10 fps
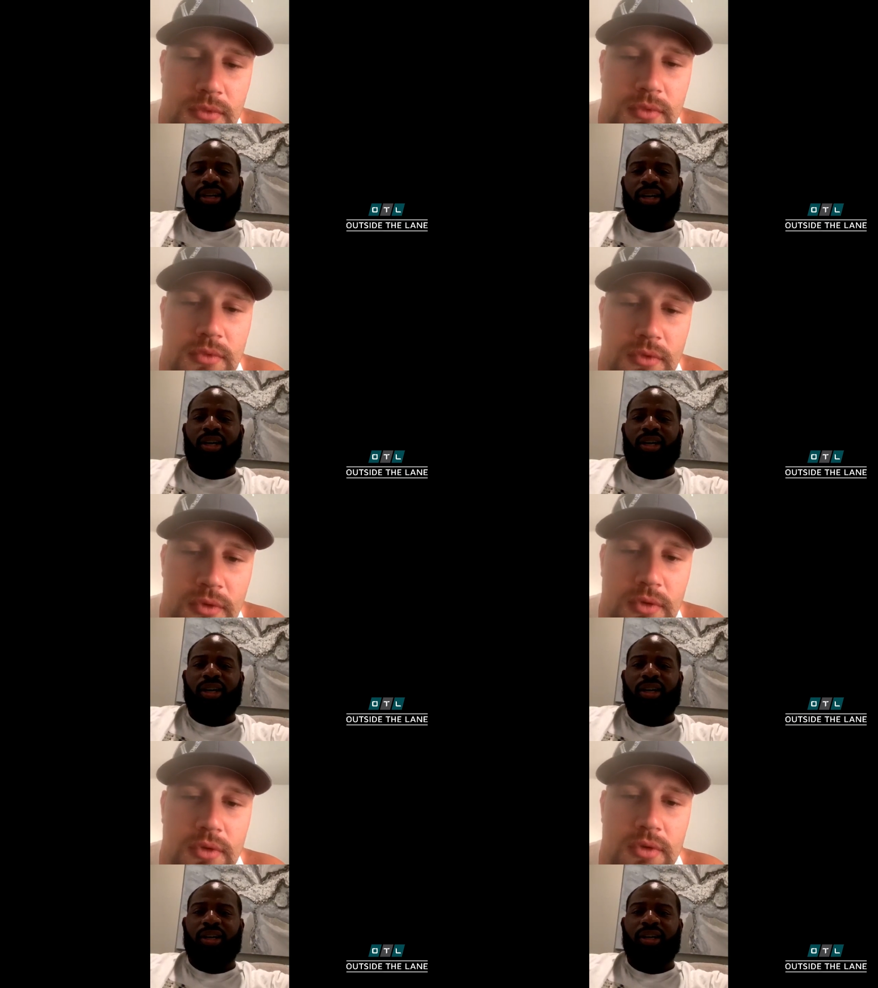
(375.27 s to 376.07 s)

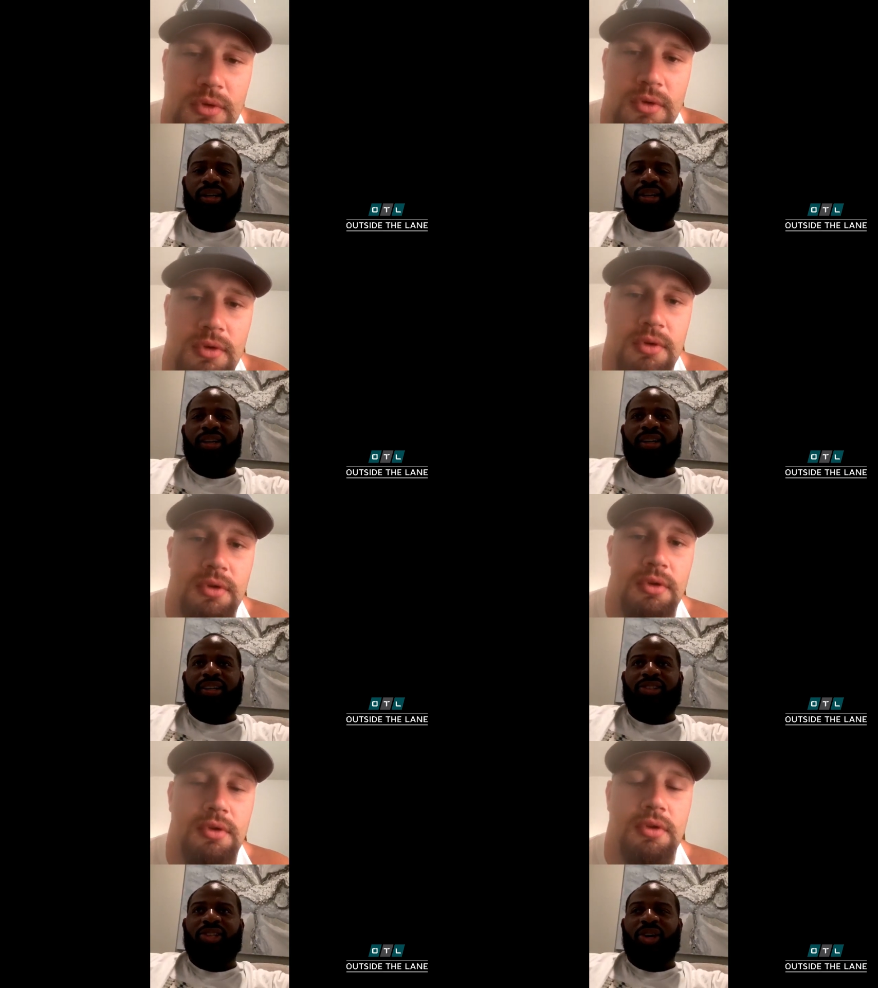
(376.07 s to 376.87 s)
Speaker 1: Uh,
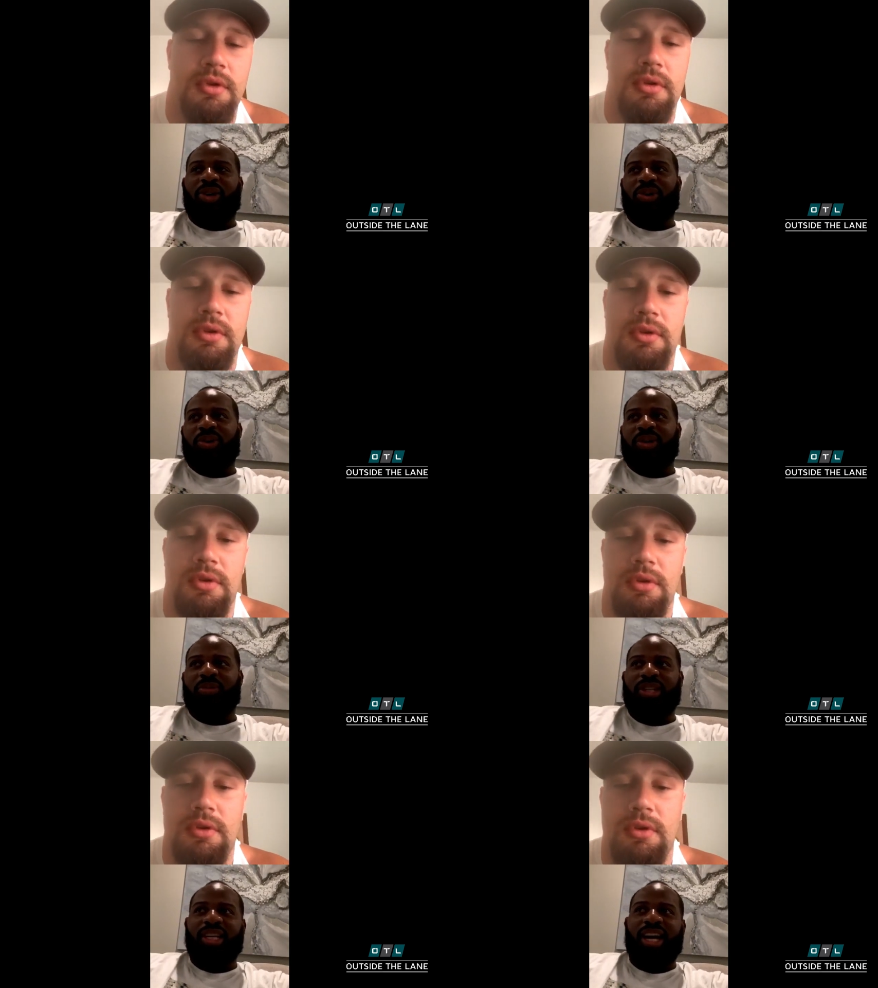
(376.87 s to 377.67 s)
so
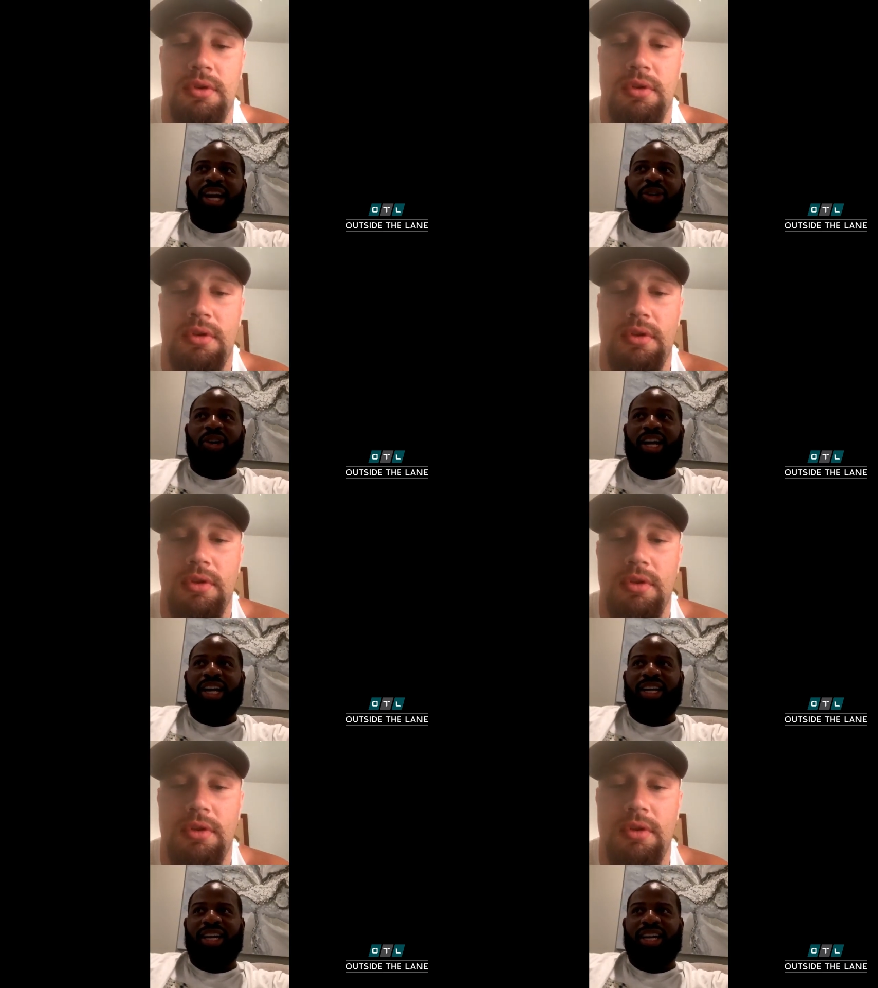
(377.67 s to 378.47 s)
went to ninth
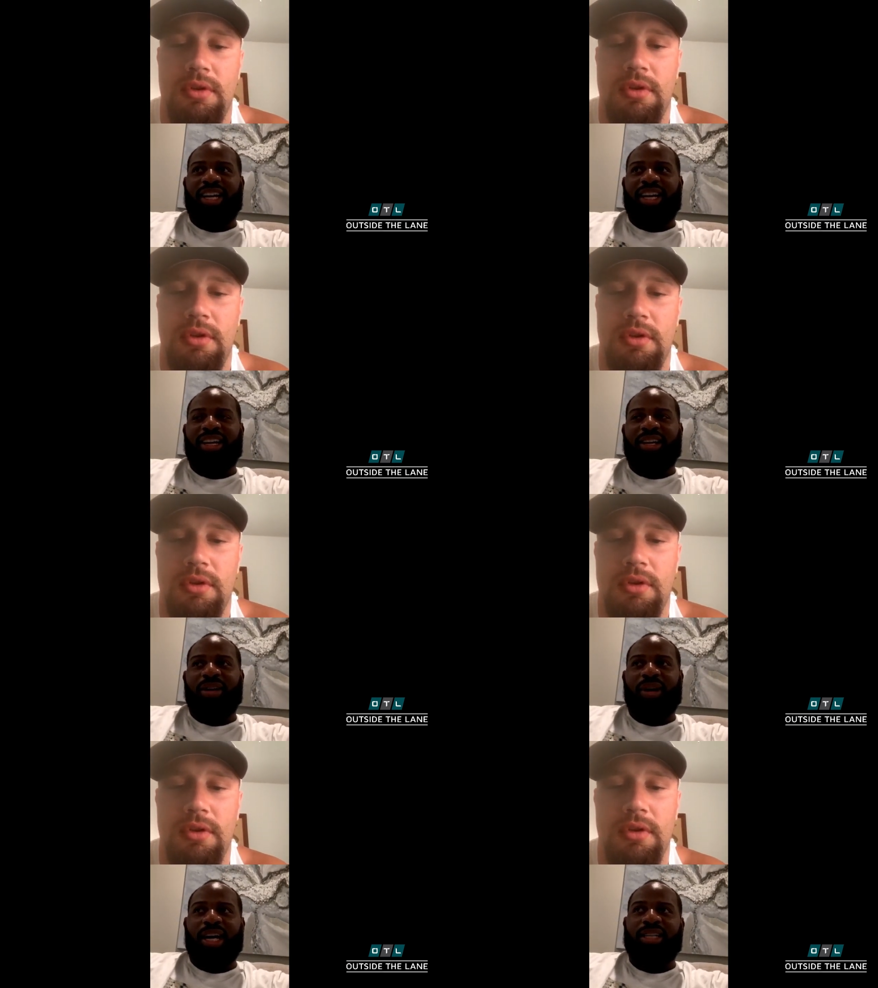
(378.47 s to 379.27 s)
grade, and then you
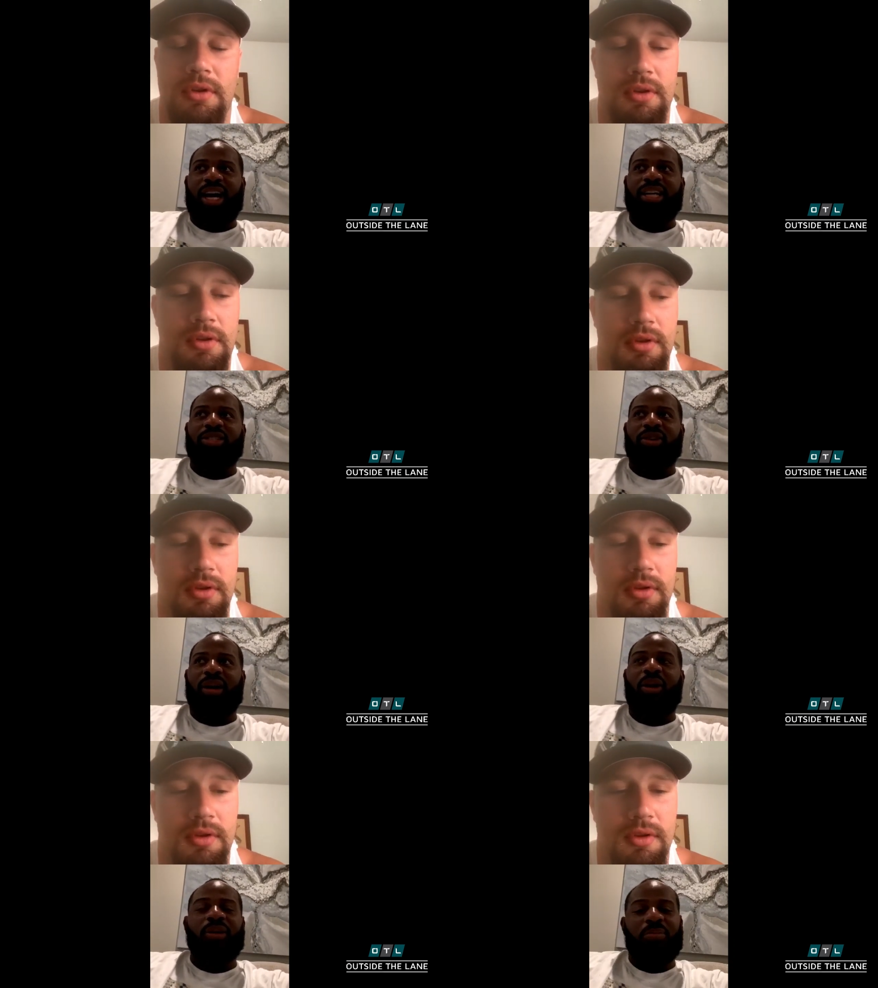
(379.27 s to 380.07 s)
know, I got to high school.
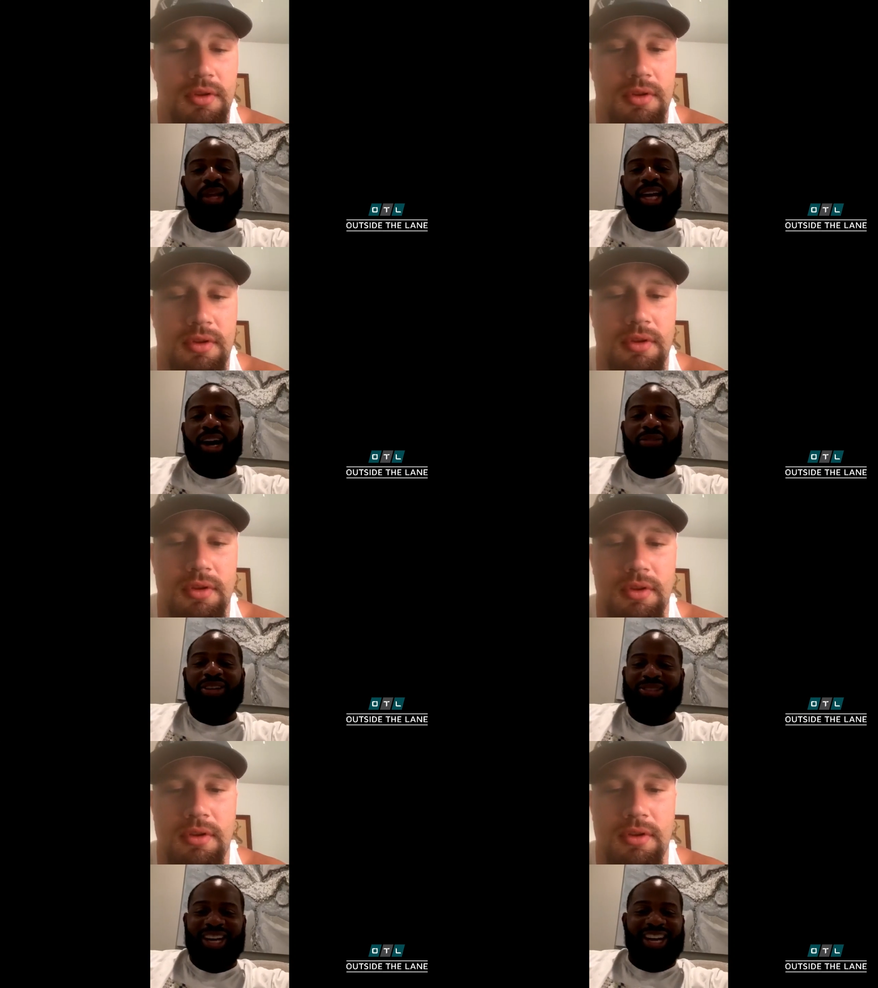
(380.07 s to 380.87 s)
I only played
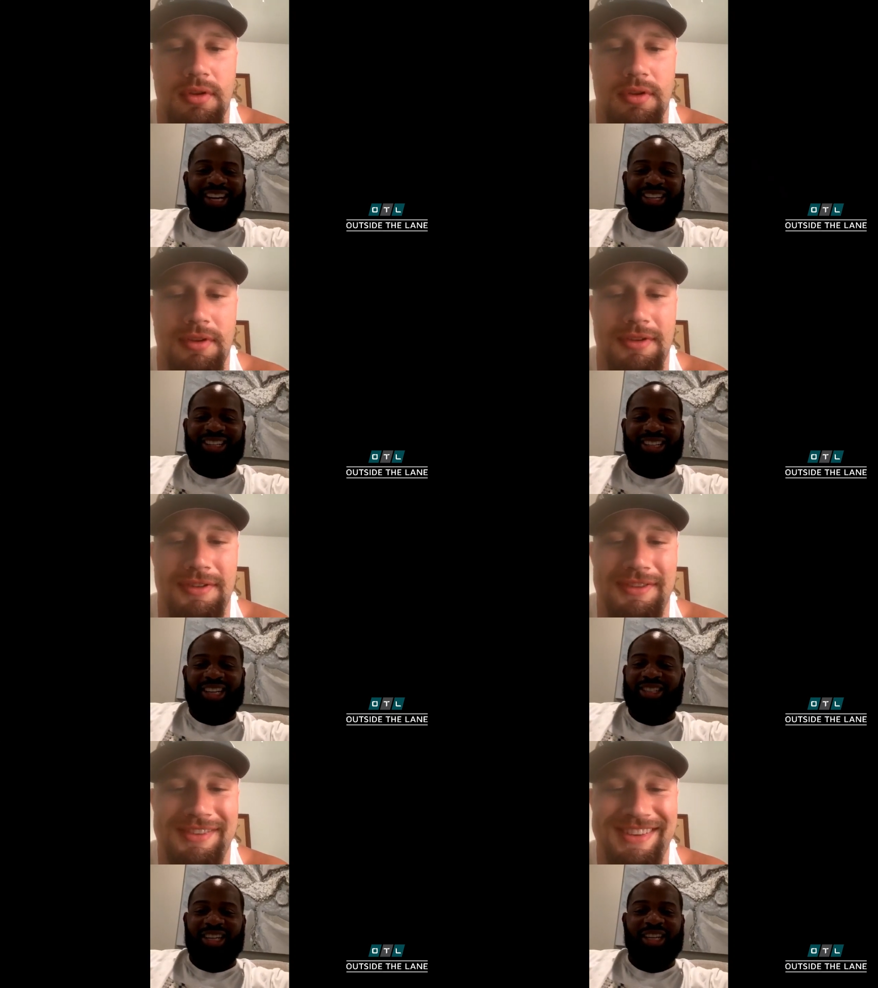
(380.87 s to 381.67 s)
offensive line.
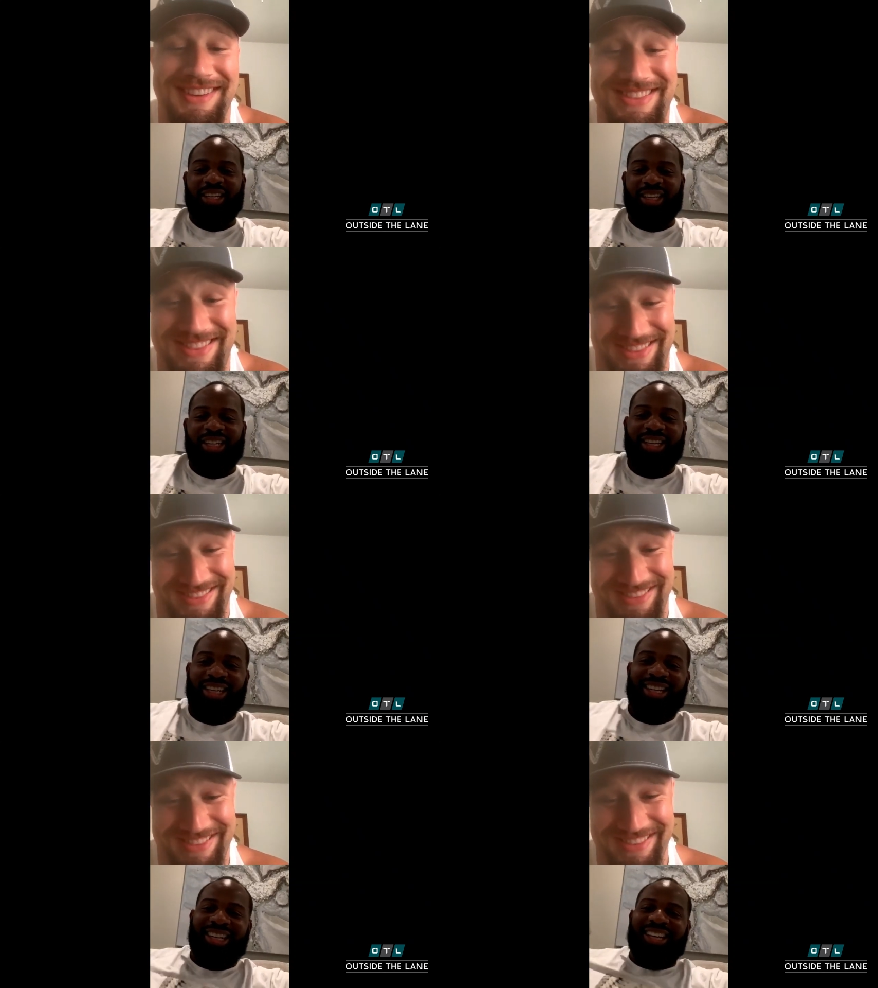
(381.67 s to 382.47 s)
That's it.
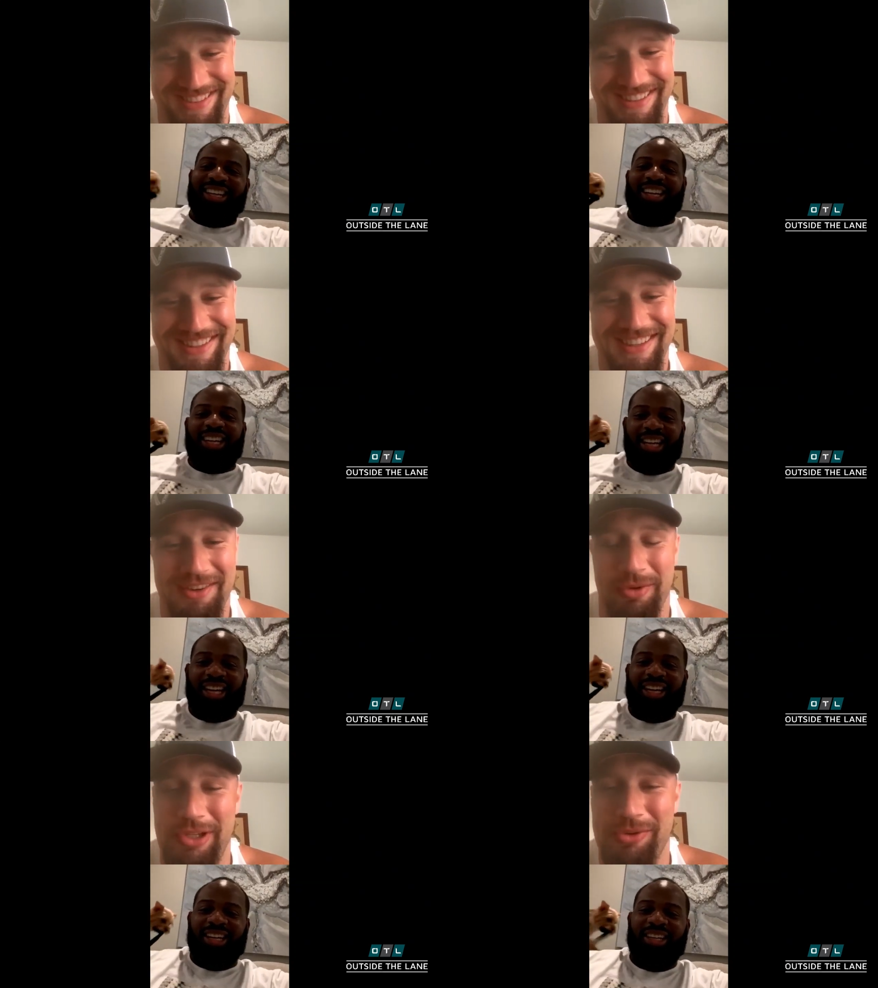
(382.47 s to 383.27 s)

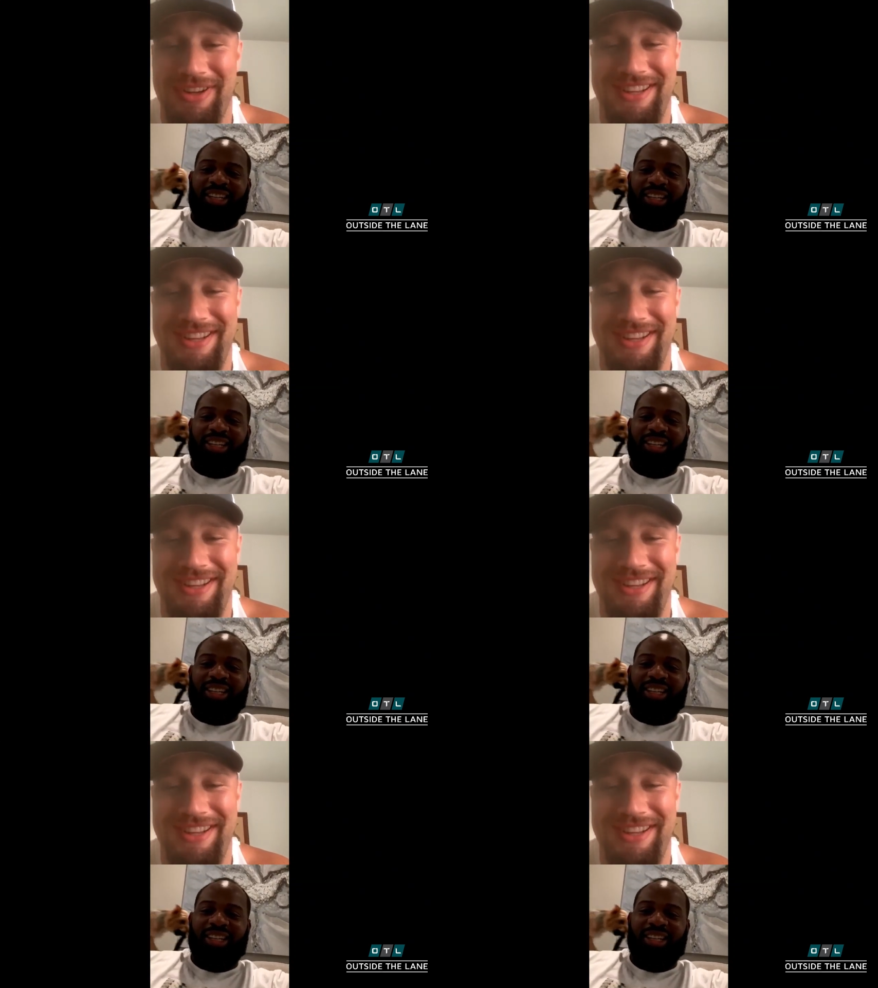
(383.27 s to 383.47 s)
Yeah.